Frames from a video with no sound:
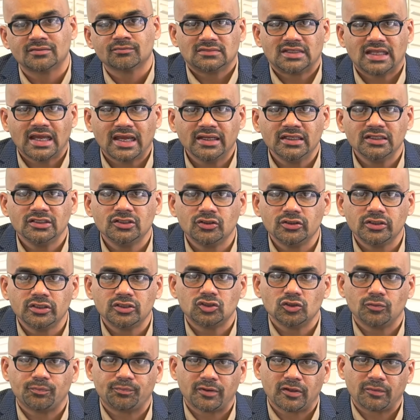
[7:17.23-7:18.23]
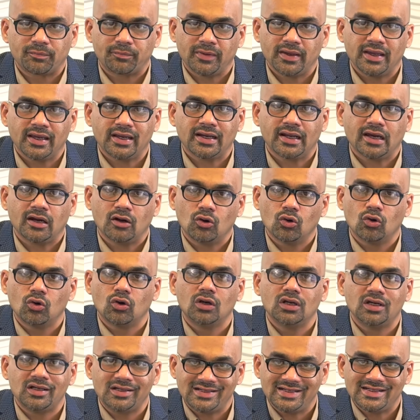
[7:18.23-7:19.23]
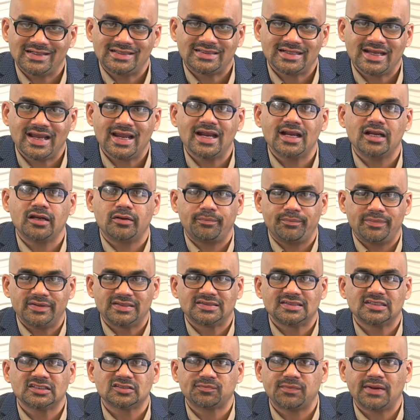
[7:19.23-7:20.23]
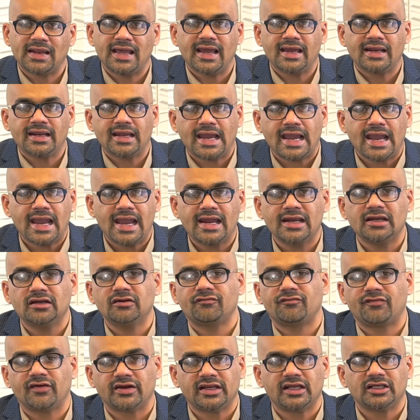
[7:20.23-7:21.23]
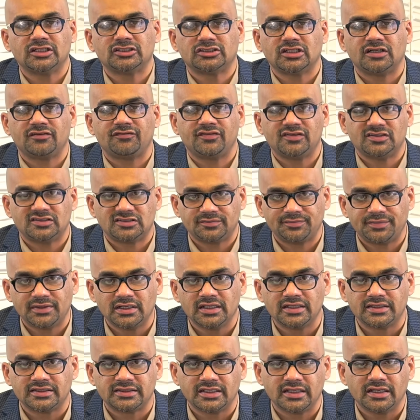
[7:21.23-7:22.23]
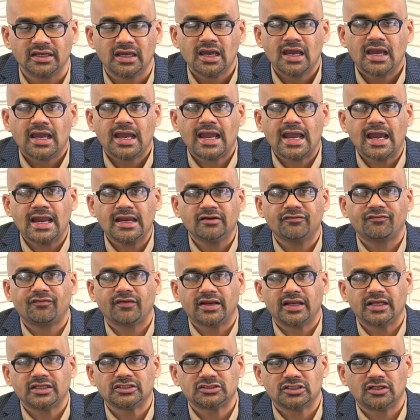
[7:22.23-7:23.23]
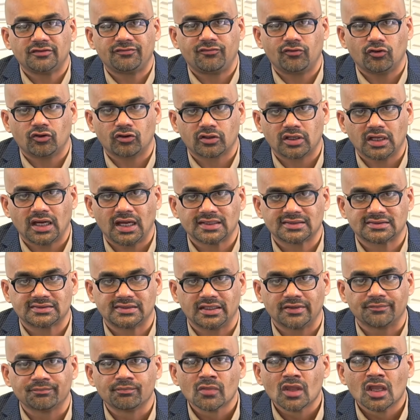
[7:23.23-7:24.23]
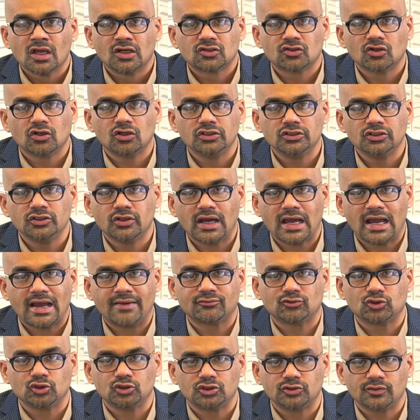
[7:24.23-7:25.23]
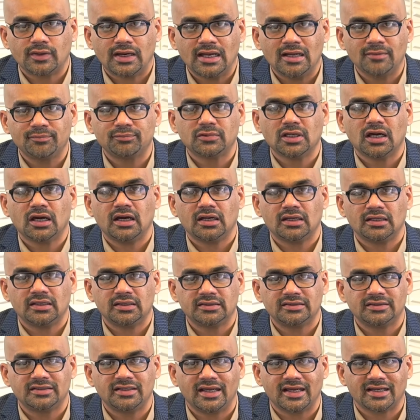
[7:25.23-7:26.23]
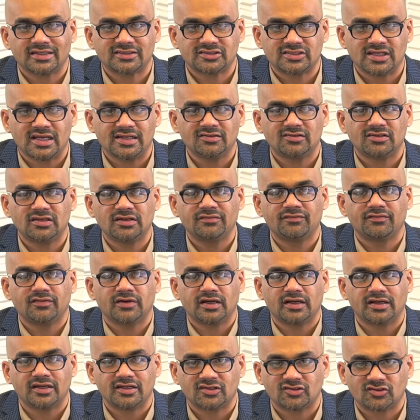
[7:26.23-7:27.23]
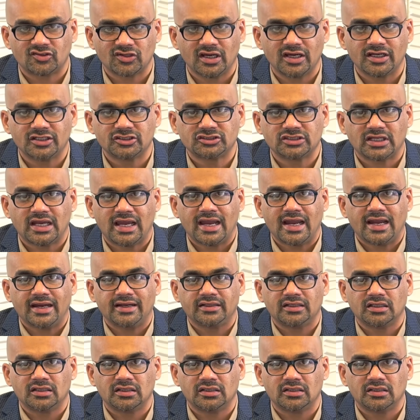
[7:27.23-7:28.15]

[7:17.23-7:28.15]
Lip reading: then you need to prepare a whole detailed business plan and financial feasibility and financial forecasting. So you have to develop the extensive research and